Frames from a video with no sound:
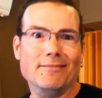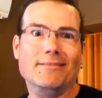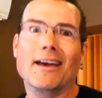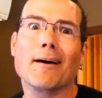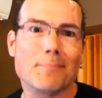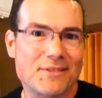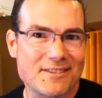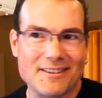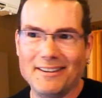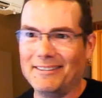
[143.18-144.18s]

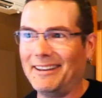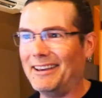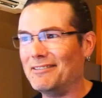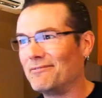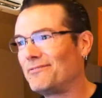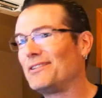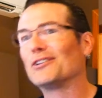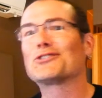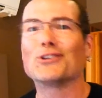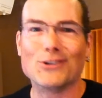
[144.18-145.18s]
depths and
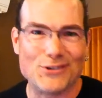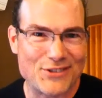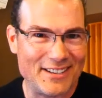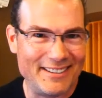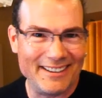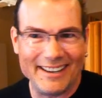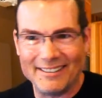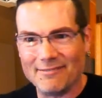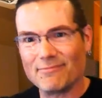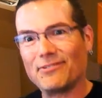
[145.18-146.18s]
filters
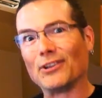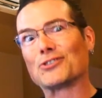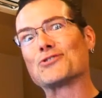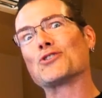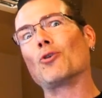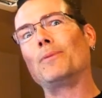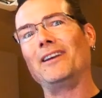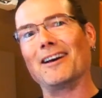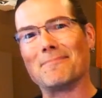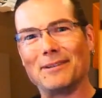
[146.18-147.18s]
and filters
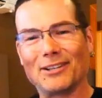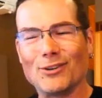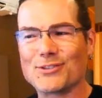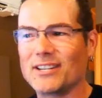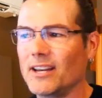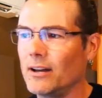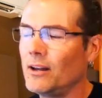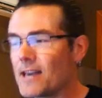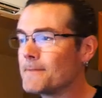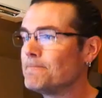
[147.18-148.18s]
opening up and closing down.
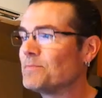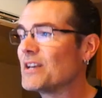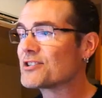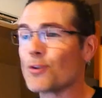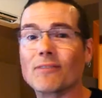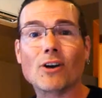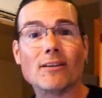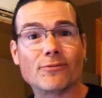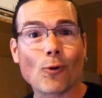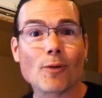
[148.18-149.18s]
So I've
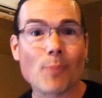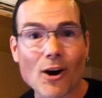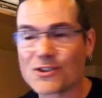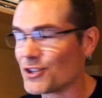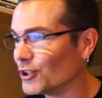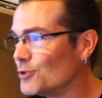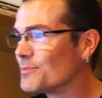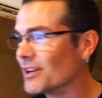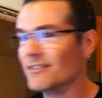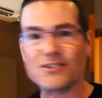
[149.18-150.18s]
got 4 bars
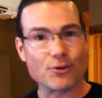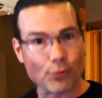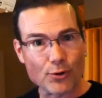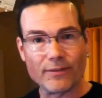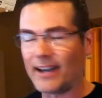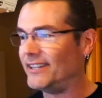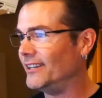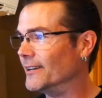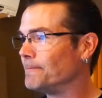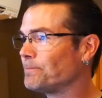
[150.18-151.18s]
looped on this groove
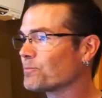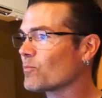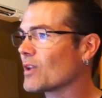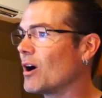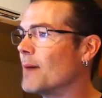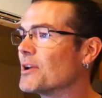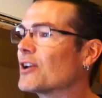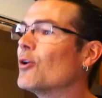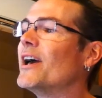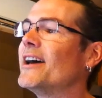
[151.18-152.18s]
idea. I'm gonna
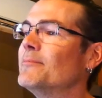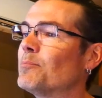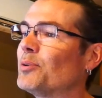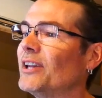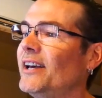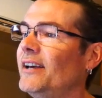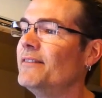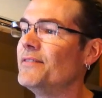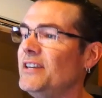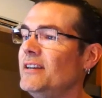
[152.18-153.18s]
go ahead and play
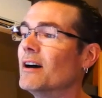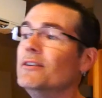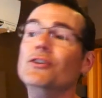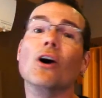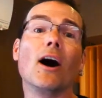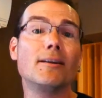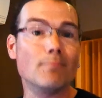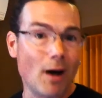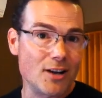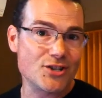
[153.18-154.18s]
the
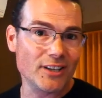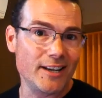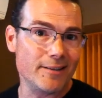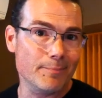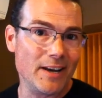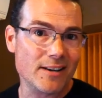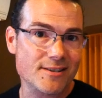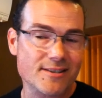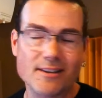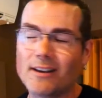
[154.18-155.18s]
non-modulated
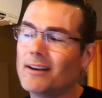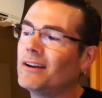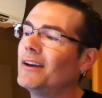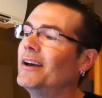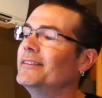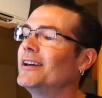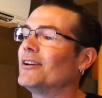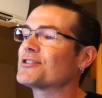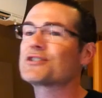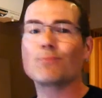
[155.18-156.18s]
mix, and then
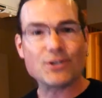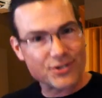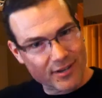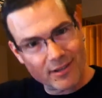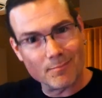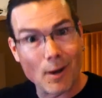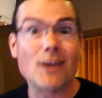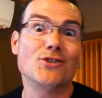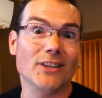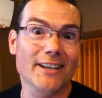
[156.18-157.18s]
I'll switch to the
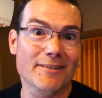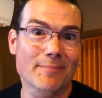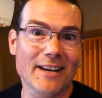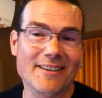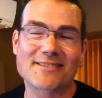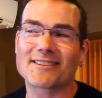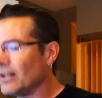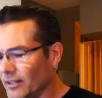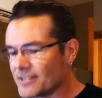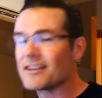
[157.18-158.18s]
modulated mix.
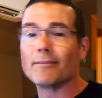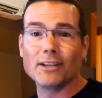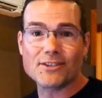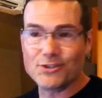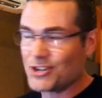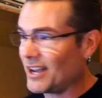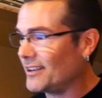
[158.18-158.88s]
Let's have a listen, check